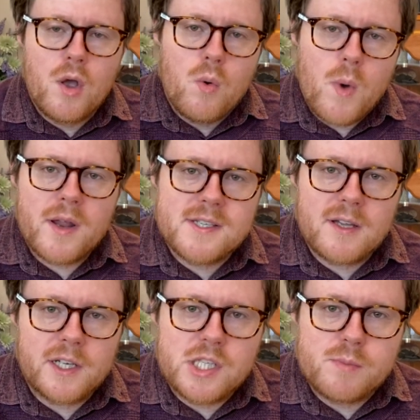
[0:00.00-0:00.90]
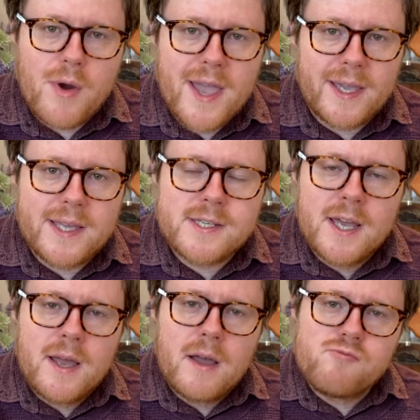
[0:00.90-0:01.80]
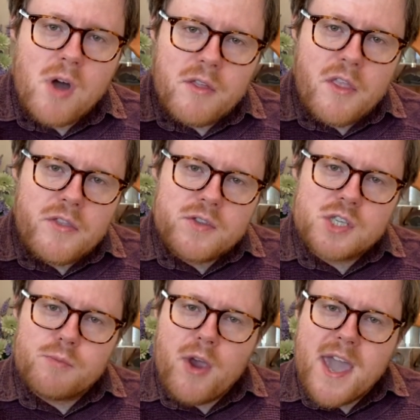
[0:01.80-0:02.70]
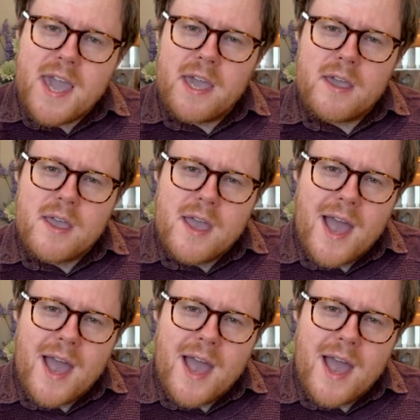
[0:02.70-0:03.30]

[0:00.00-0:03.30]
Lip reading: When I started spraying it, rather than spraying